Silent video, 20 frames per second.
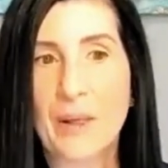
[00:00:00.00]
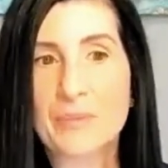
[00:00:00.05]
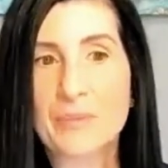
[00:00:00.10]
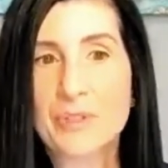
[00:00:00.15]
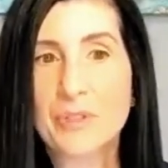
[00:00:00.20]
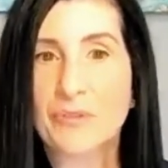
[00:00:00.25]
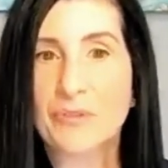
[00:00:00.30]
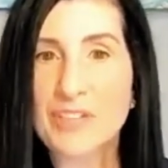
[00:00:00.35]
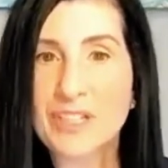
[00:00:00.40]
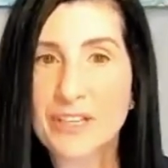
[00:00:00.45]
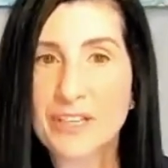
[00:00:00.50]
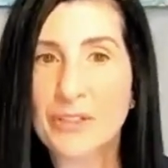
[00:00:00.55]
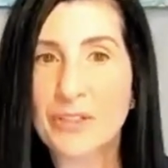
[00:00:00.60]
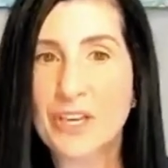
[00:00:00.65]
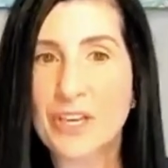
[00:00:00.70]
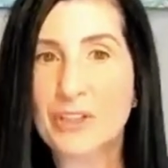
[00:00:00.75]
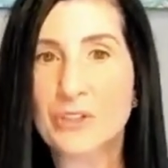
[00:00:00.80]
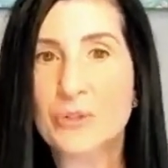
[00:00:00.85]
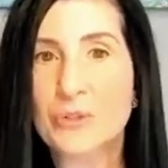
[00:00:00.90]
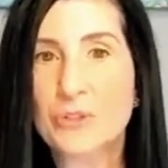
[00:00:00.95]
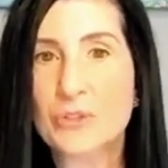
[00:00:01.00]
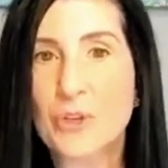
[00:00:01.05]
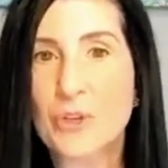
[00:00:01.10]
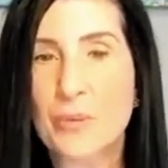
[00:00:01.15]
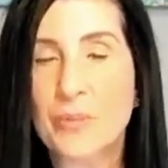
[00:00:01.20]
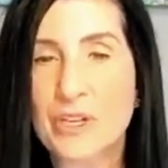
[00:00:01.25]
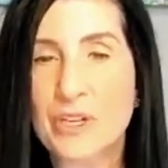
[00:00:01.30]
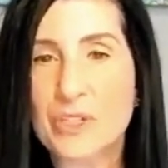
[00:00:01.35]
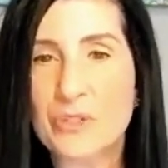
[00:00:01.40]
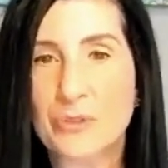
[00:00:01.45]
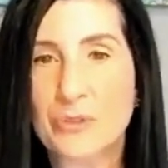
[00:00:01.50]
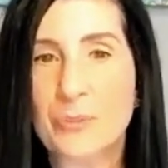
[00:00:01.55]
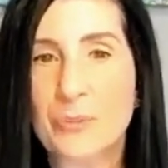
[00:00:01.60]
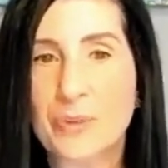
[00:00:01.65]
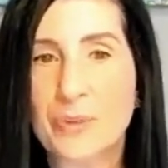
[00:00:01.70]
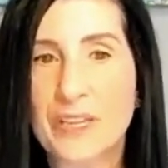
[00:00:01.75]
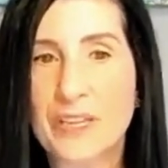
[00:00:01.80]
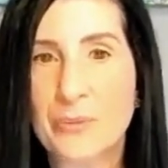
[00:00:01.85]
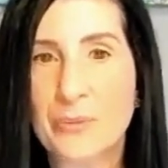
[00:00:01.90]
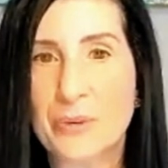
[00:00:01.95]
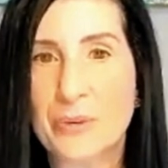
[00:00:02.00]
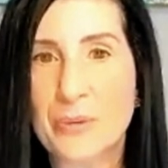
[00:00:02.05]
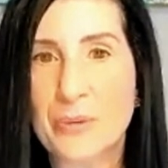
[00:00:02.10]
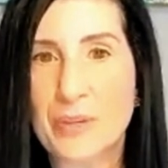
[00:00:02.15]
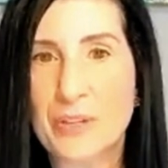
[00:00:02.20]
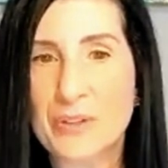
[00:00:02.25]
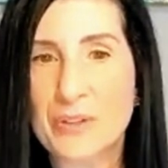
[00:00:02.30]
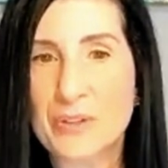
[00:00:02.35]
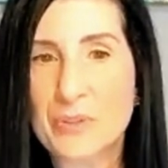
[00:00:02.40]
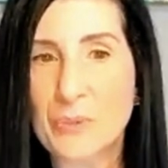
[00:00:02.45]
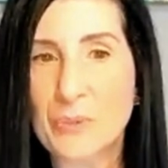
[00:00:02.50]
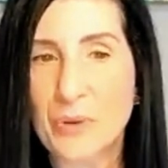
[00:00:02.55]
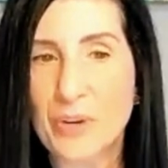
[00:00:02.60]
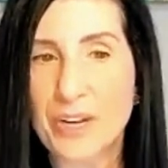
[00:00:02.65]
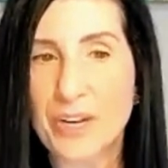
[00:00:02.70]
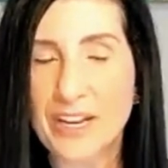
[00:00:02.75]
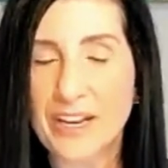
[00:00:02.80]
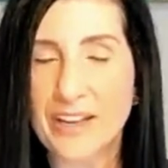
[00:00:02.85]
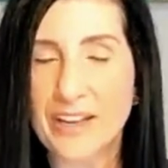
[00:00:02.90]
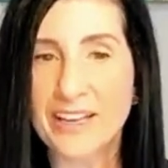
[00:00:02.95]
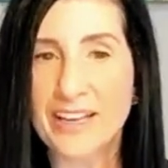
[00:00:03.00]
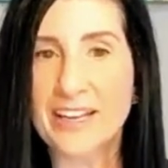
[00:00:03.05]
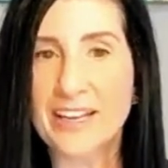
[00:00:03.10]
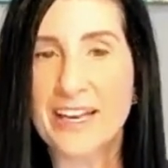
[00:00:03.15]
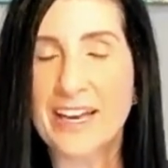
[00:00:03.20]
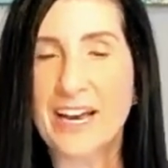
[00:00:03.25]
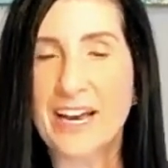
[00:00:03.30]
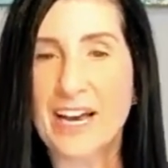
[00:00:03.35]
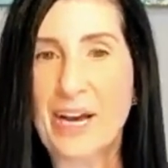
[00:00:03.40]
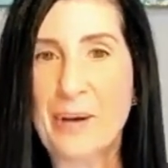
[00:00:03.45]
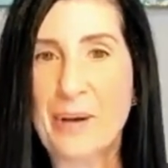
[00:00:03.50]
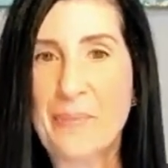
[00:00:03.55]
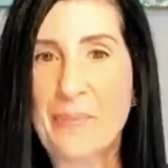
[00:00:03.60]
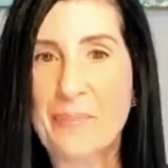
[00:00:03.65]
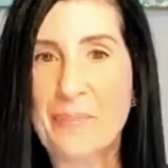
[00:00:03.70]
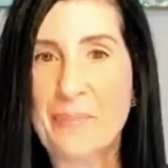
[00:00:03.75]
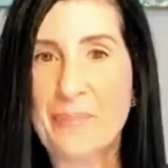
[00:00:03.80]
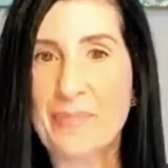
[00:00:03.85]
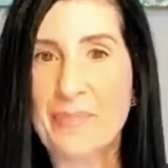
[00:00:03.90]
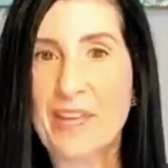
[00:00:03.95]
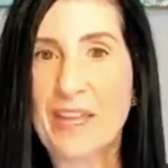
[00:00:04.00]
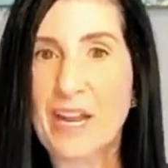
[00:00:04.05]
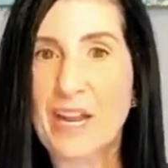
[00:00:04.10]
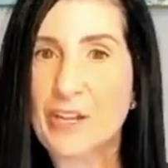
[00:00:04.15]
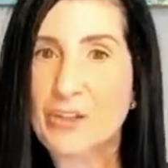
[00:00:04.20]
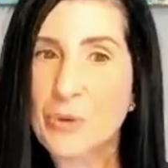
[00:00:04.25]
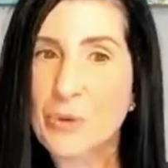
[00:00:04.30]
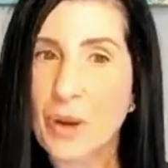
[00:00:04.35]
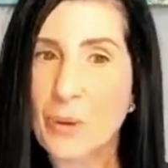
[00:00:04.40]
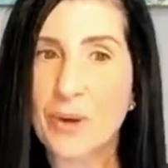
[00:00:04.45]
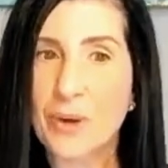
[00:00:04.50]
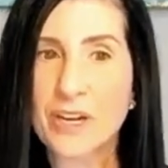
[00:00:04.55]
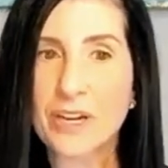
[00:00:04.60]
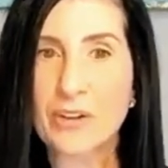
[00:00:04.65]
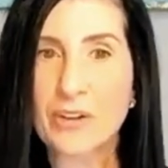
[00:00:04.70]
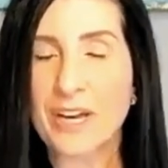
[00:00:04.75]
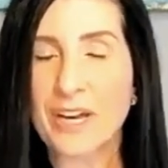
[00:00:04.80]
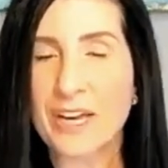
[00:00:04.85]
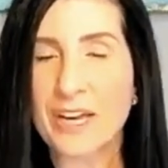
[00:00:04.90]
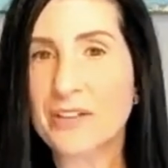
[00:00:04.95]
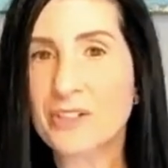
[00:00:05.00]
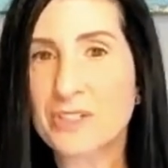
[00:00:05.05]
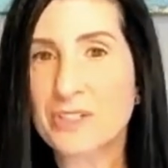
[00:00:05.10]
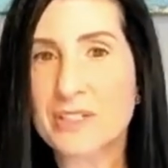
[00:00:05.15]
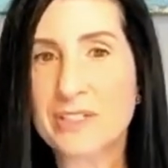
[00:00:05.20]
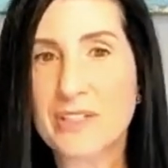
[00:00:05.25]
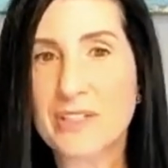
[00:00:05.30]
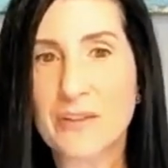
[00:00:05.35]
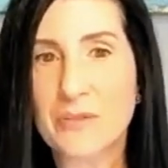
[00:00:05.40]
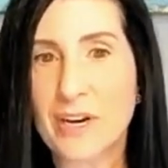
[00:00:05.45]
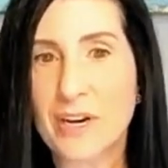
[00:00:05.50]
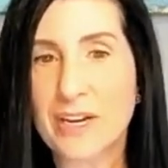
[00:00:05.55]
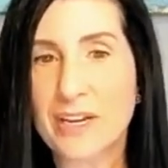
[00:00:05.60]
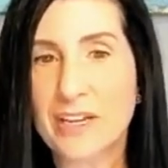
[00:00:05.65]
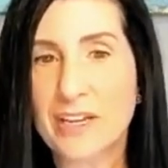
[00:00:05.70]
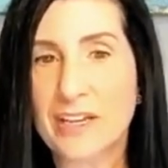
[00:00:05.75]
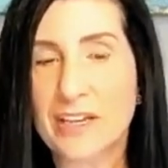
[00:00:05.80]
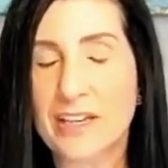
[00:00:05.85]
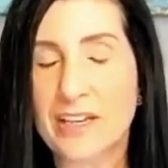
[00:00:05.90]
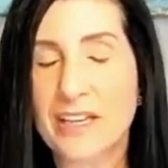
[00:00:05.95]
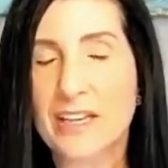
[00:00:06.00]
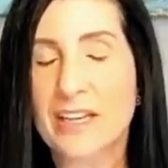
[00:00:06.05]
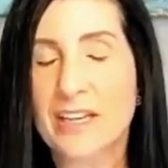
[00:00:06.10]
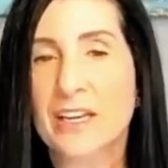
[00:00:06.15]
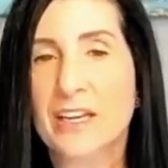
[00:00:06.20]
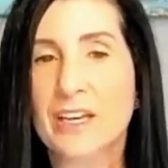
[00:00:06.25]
So Vicki, thank you so much for being with me this morning. And I want to go ahead and just dive right in.